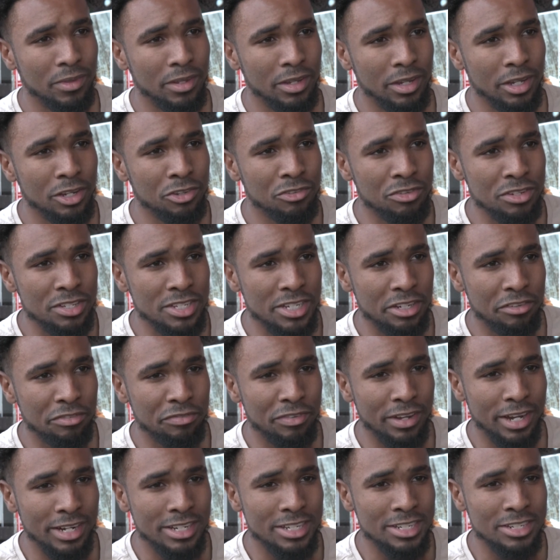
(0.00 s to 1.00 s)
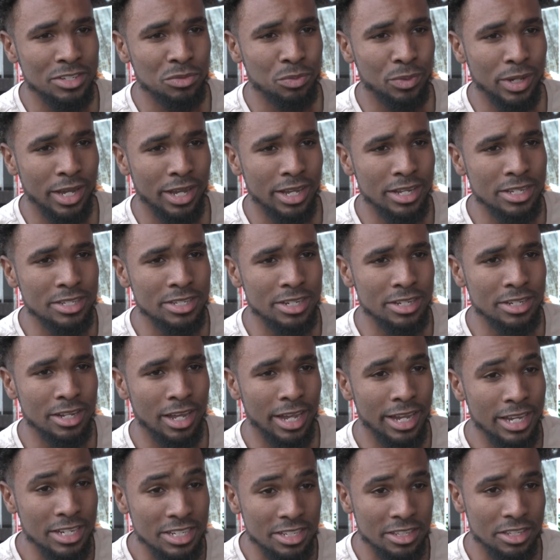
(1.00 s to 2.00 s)
Interesting fact is
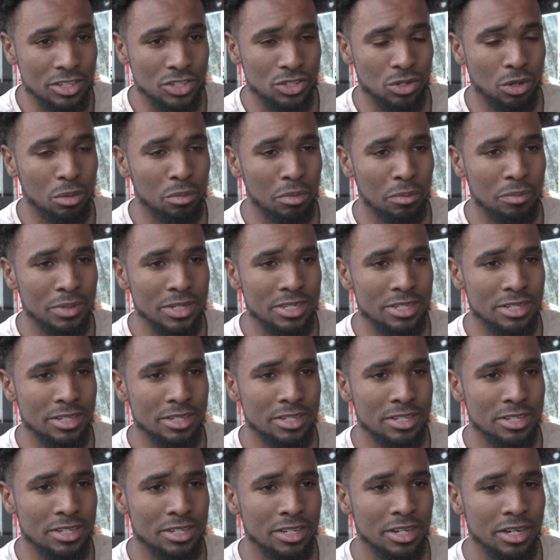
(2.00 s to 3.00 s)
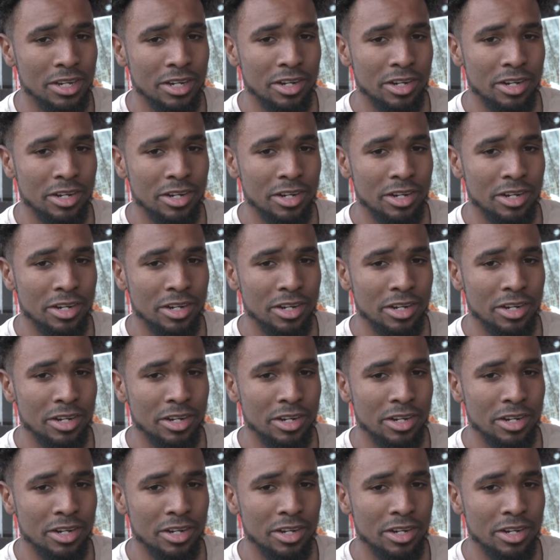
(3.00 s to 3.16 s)
I entered the shawarma business